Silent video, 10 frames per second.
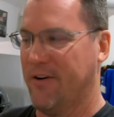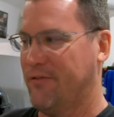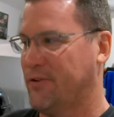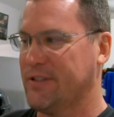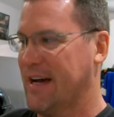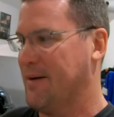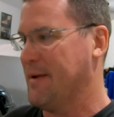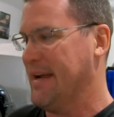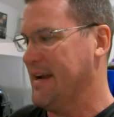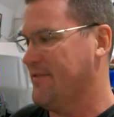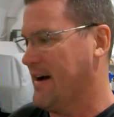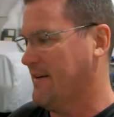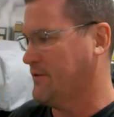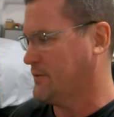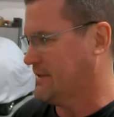Full-time
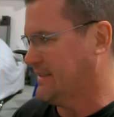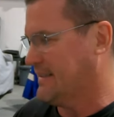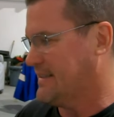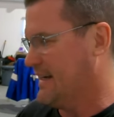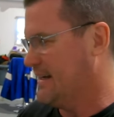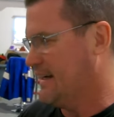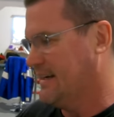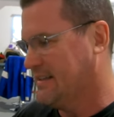E85 is what's in the tank.